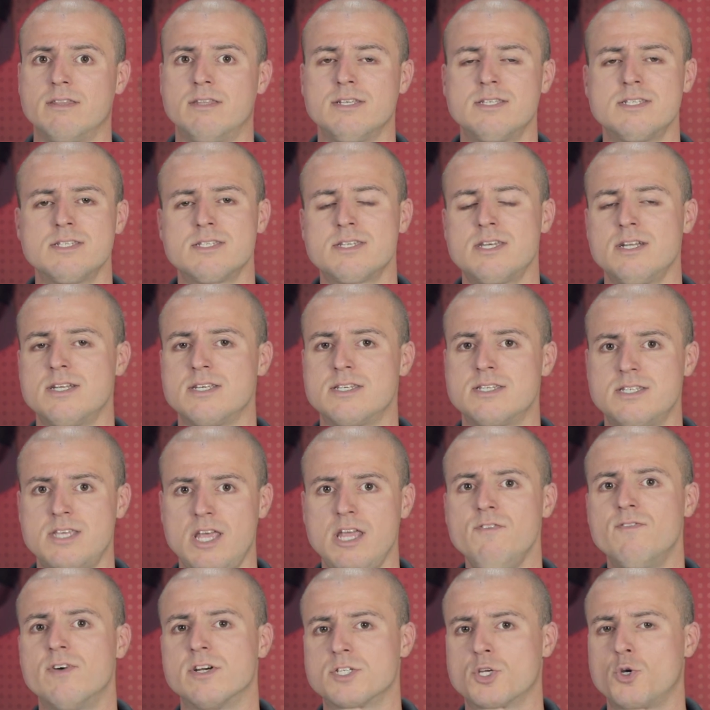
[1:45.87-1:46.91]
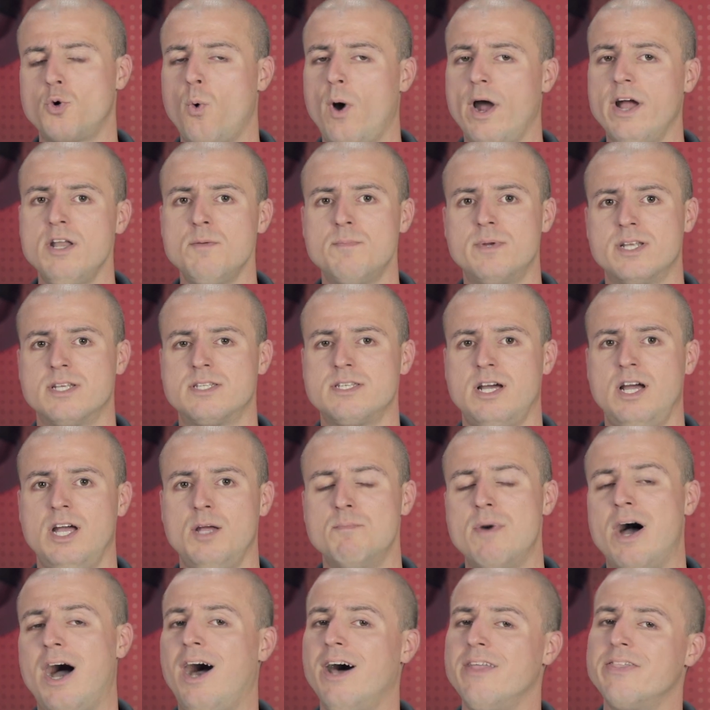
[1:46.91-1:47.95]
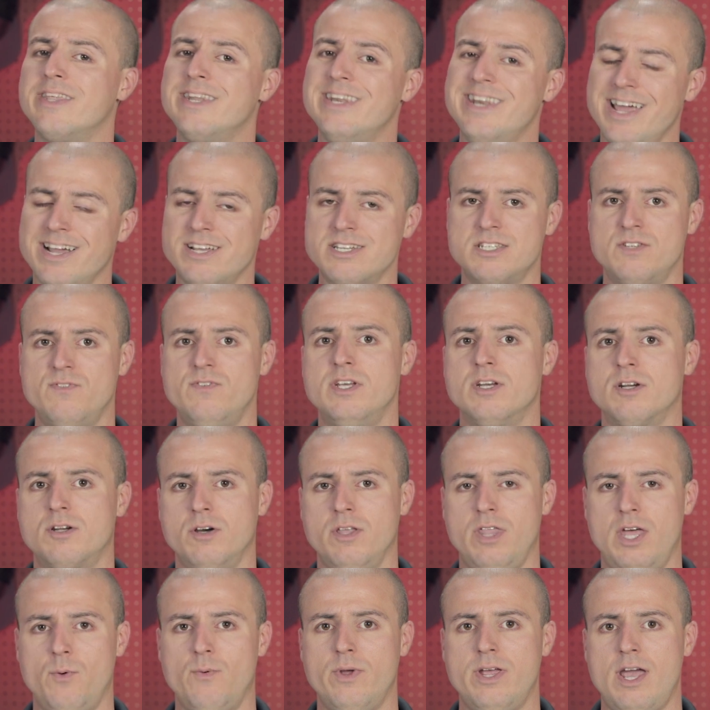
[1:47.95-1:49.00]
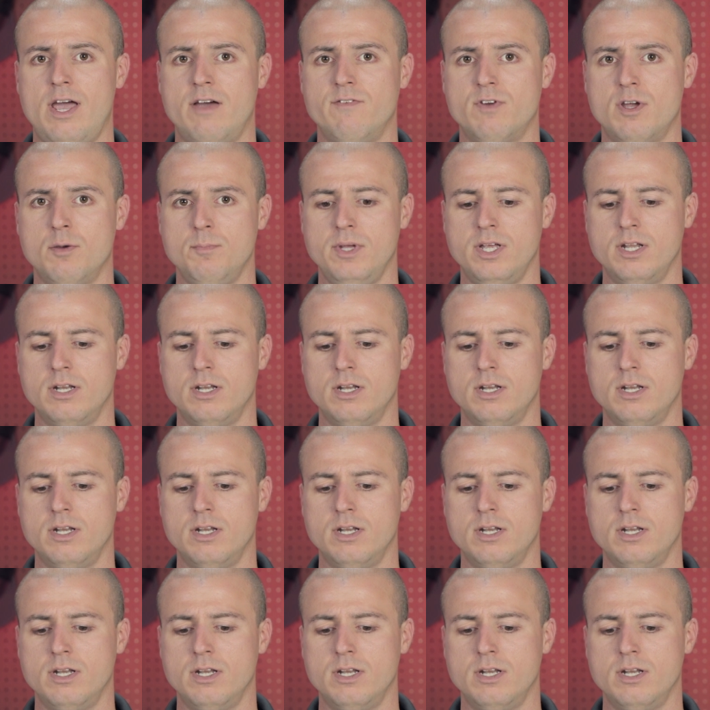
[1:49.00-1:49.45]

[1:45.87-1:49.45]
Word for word: this is gonna save us quite a bit of time on the next vehicle that we have come